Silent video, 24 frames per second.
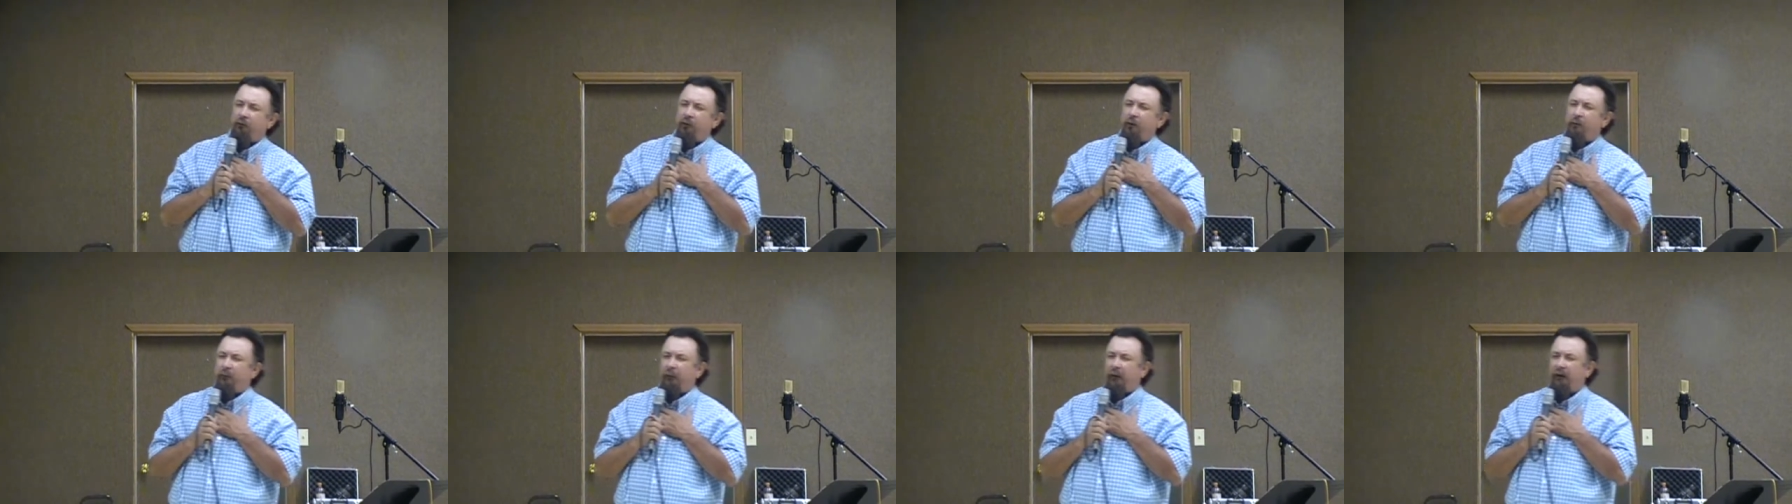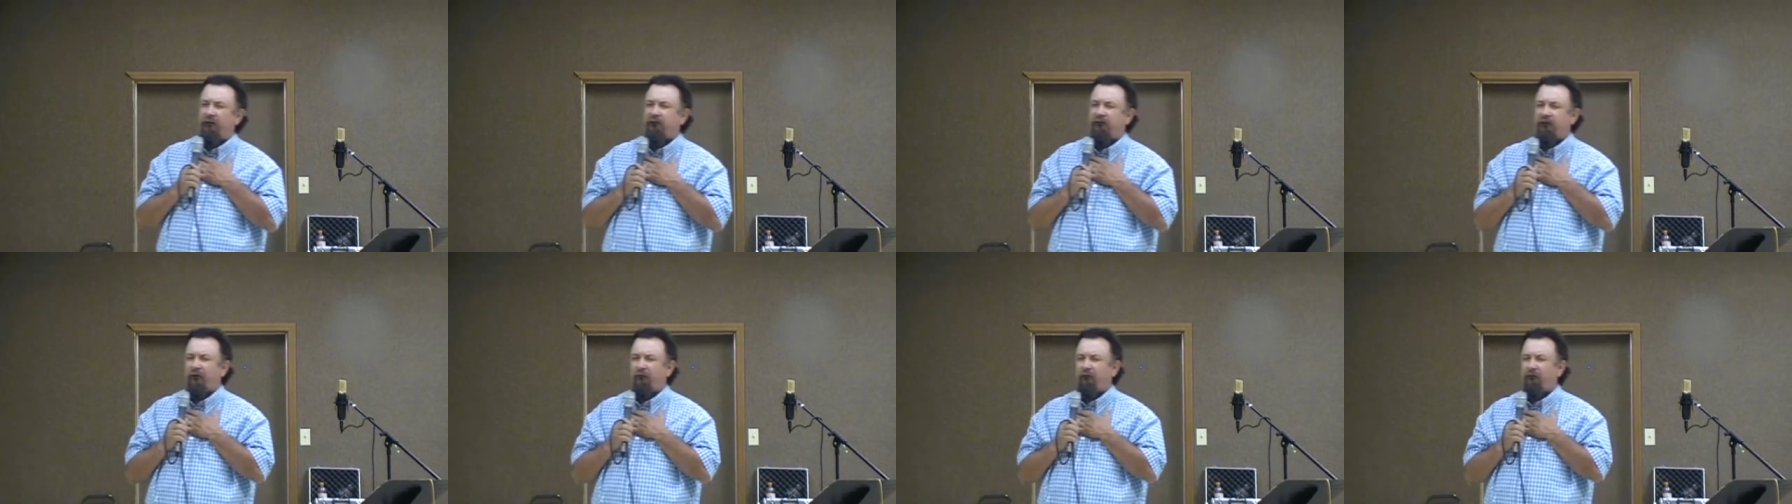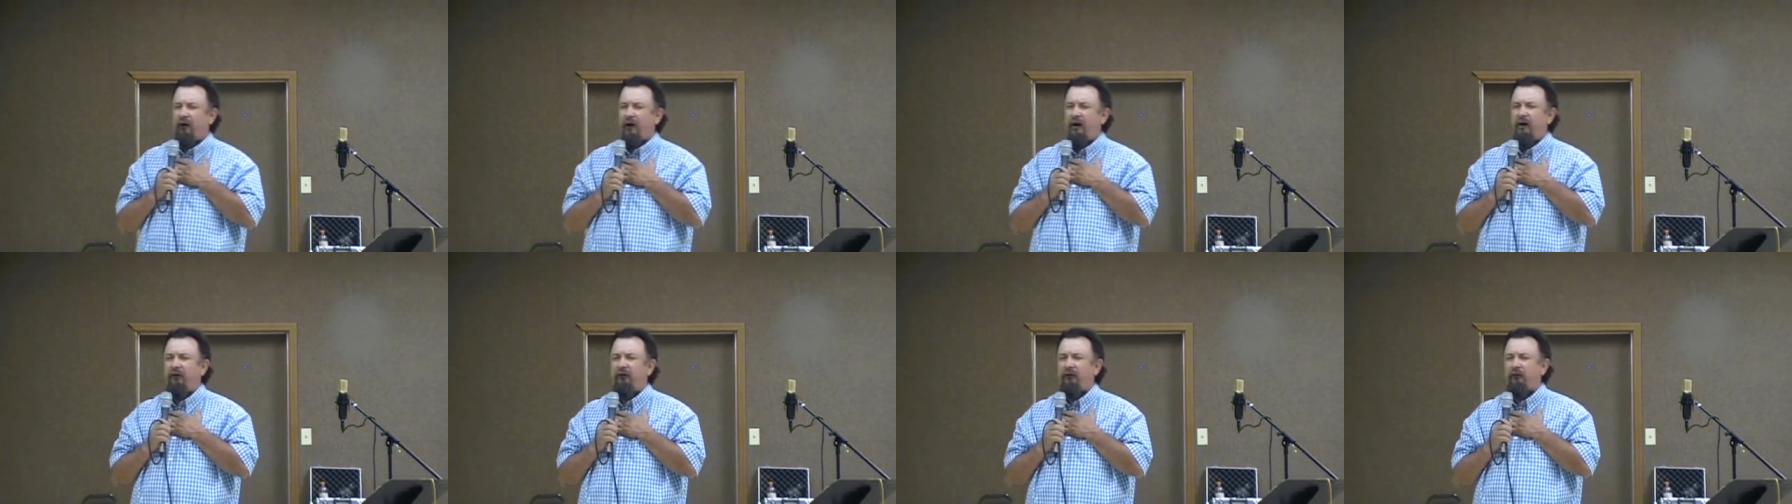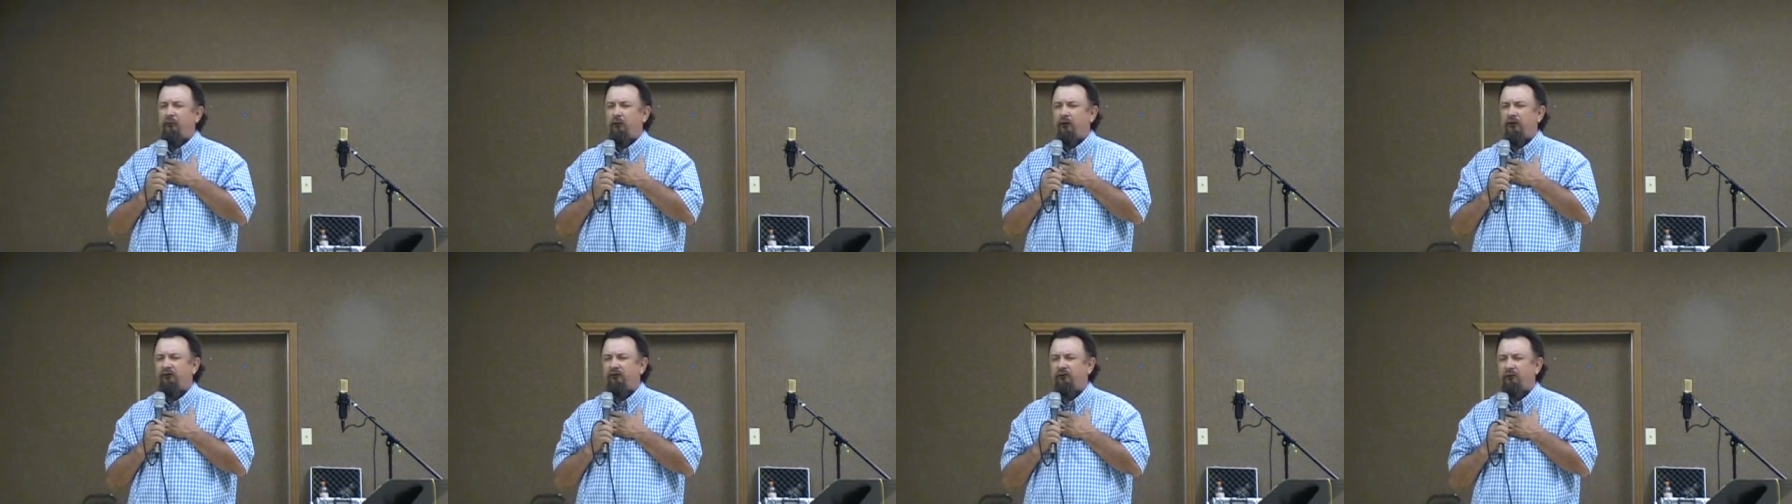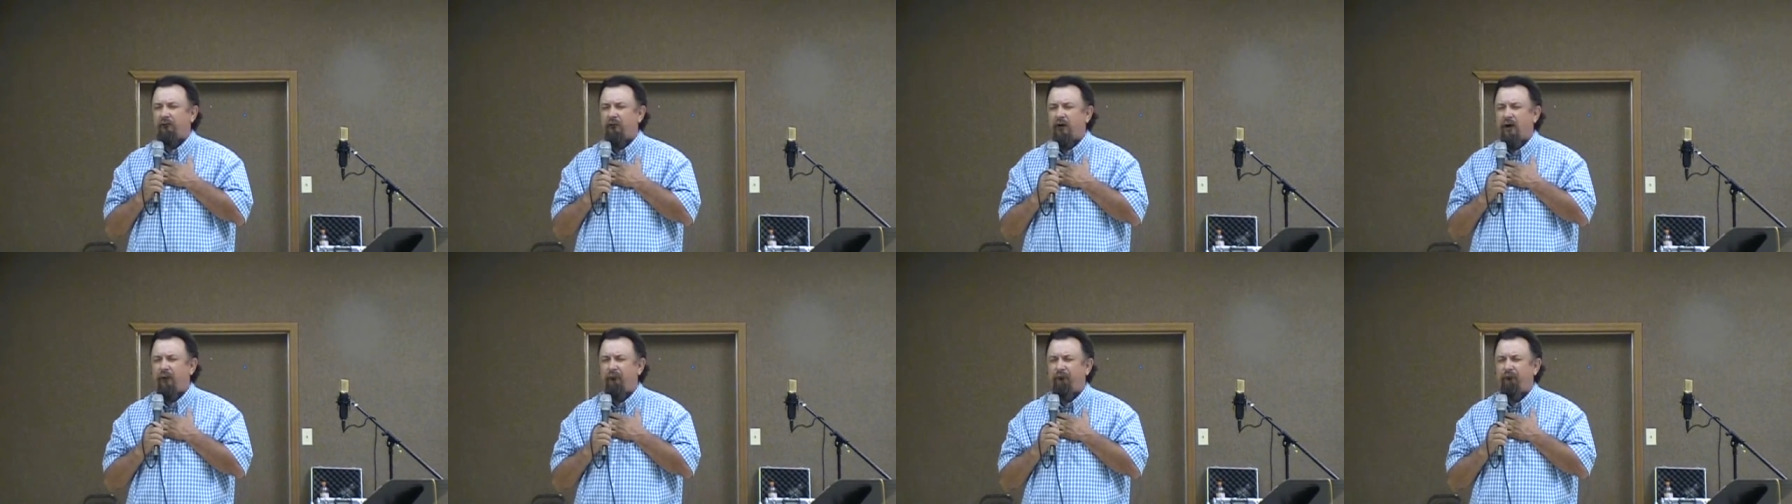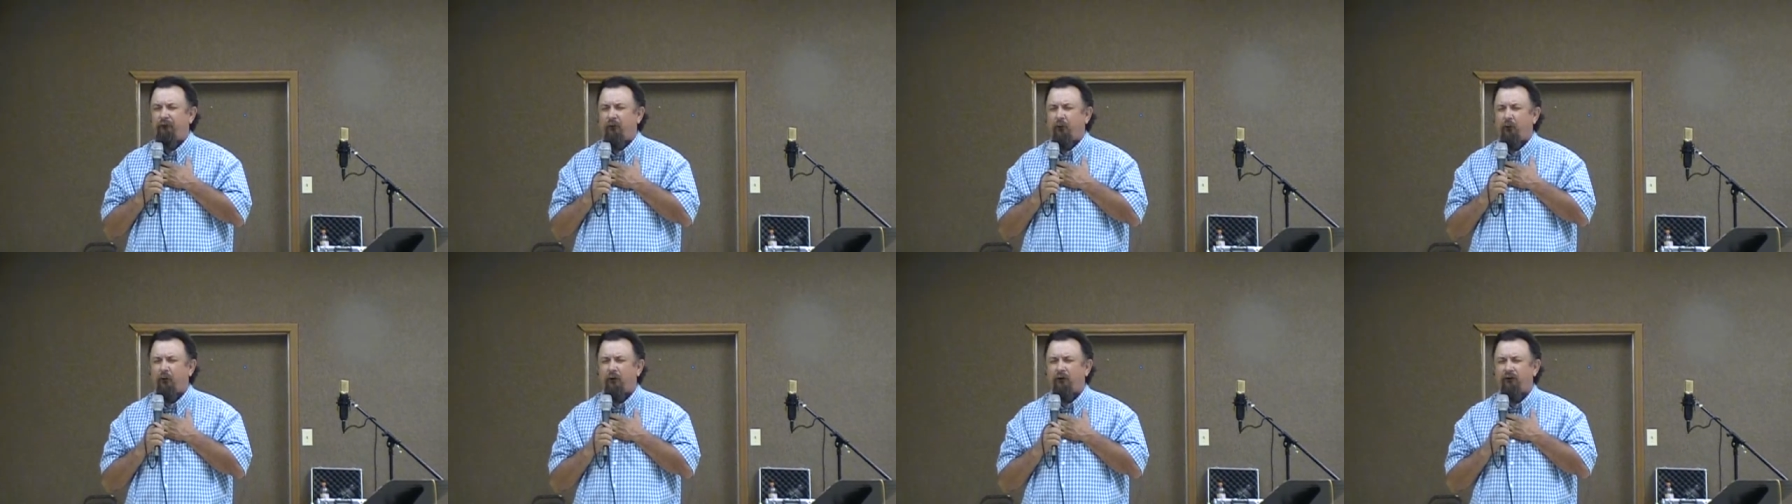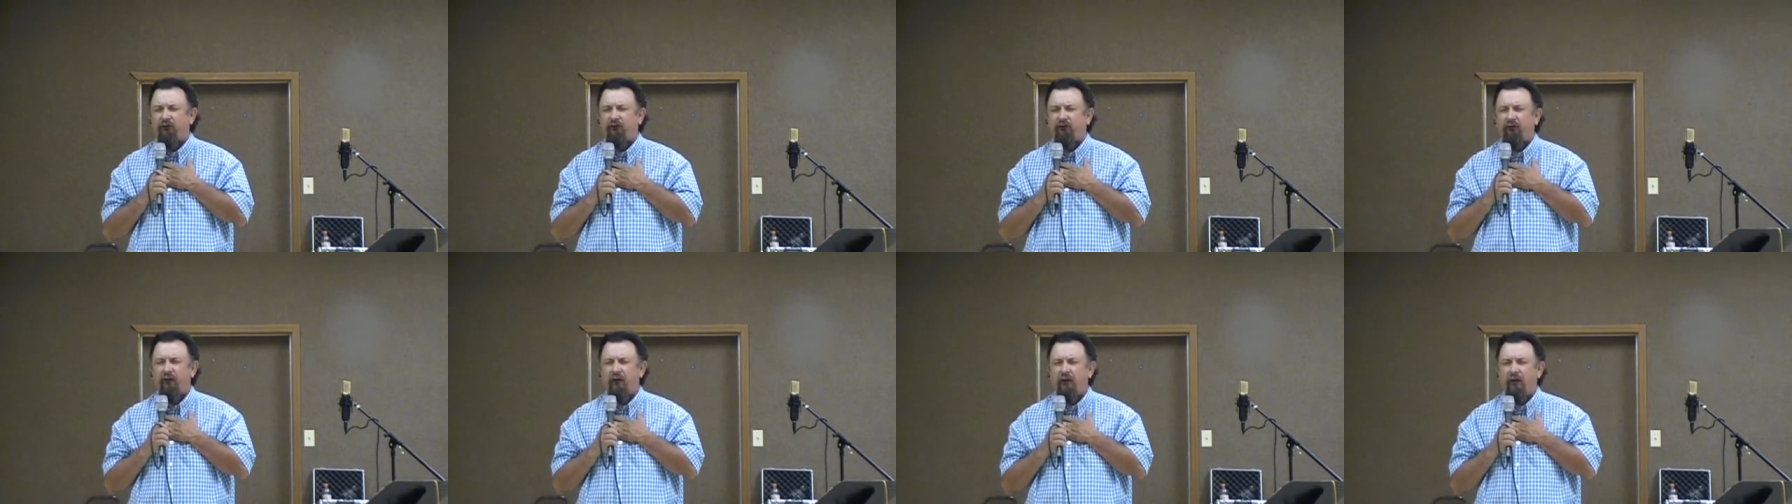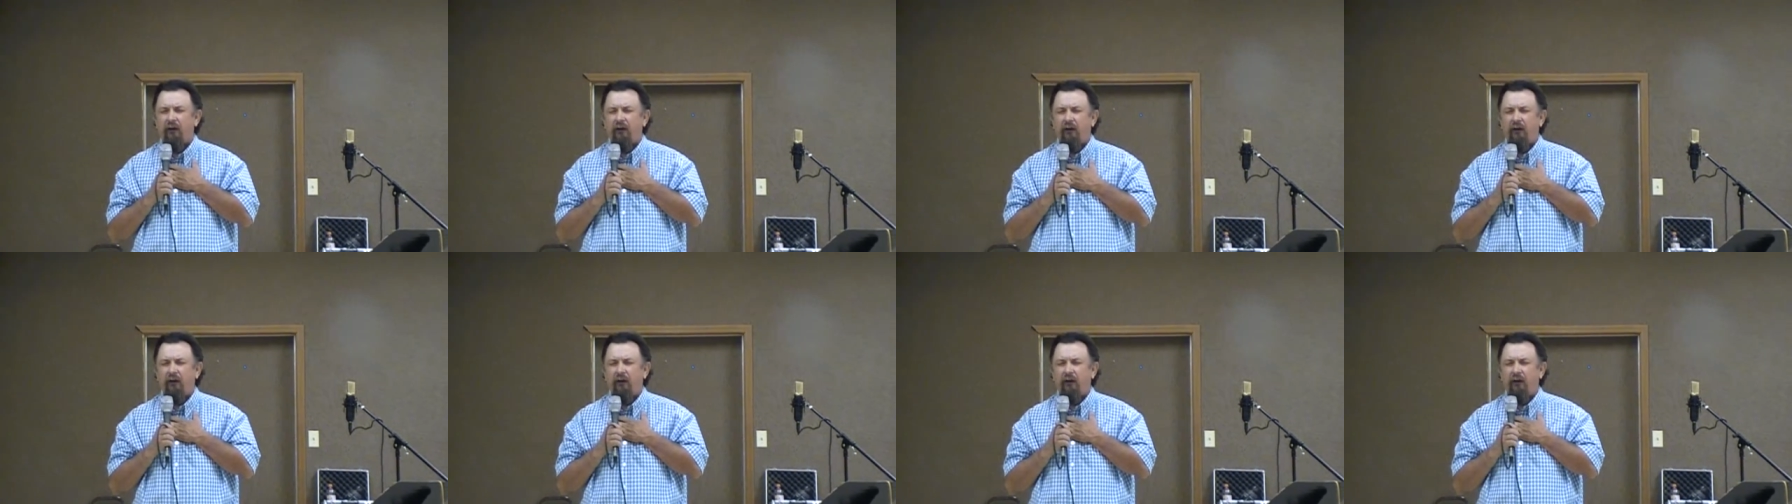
we place our faith in what you've done for us.